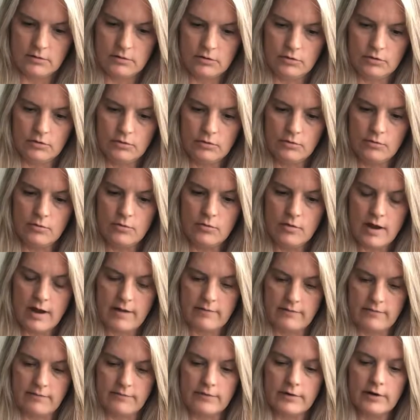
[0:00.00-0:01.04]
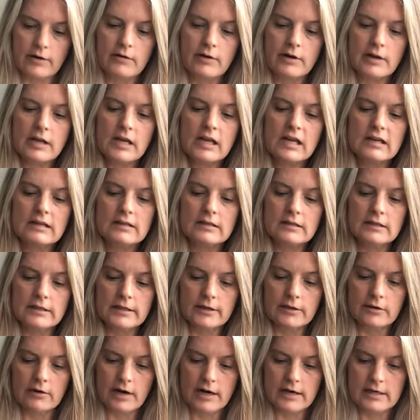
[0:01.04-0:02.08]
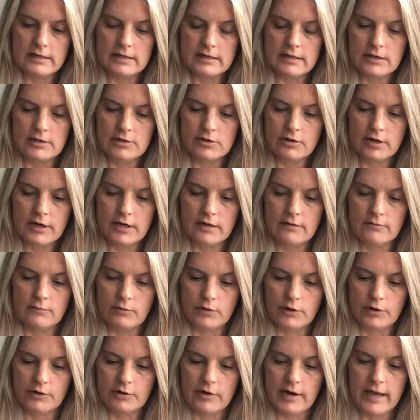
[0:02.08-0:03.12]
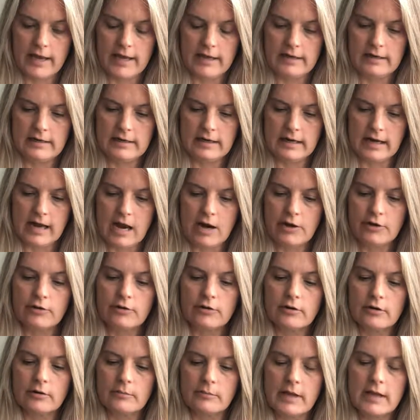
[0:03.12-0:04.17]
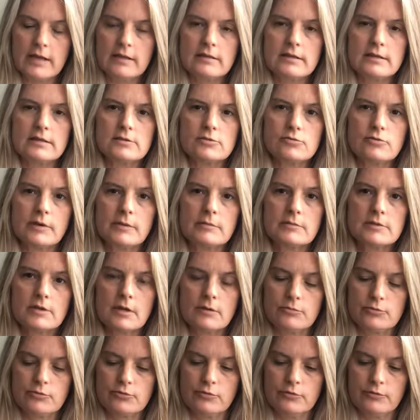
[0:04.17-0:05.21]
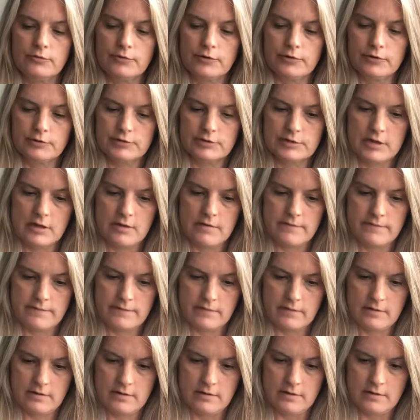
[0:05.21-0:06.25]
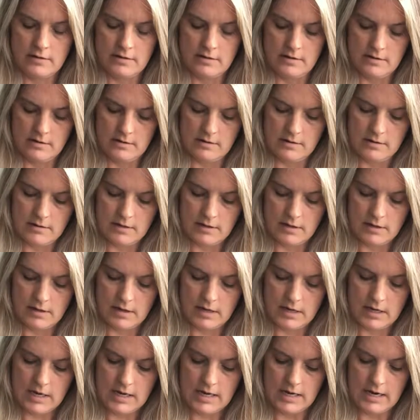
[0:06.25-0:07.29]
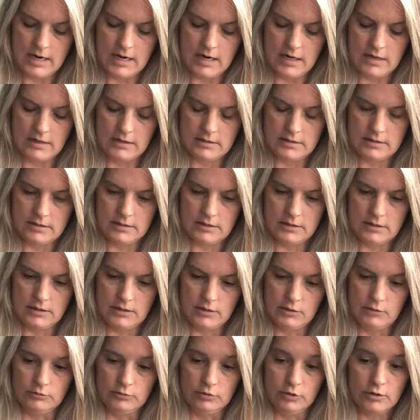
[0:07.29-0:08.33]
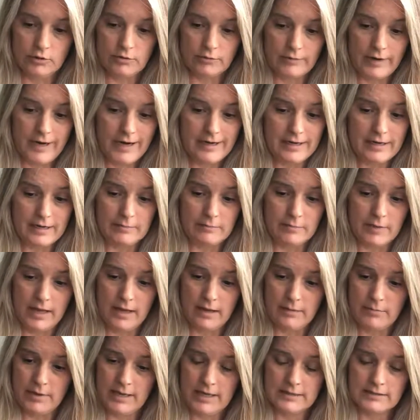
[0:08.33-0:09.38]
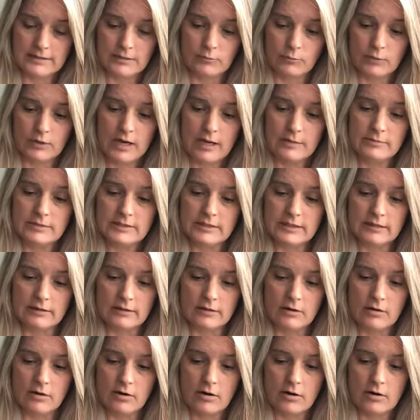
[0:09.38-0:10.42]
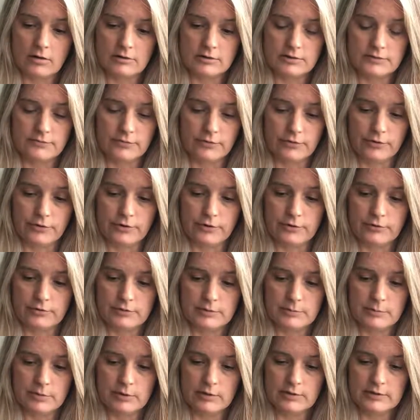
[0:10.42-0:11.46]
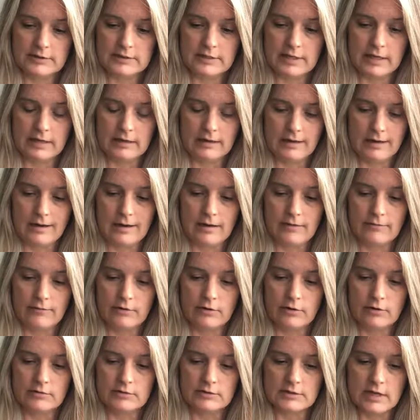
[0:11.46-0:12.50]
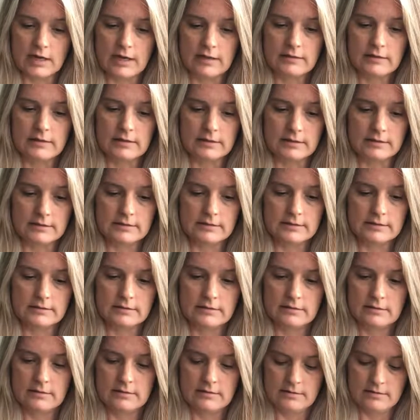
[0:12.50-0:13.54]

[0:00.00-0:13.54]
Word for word: You have a very clear idea in your head of where you're headed and how you're going to make these dreams come true for yourself. And you look ready based on what I'm seeing in the cards, Virgo, Spirit saying, yeah, Virgo's got this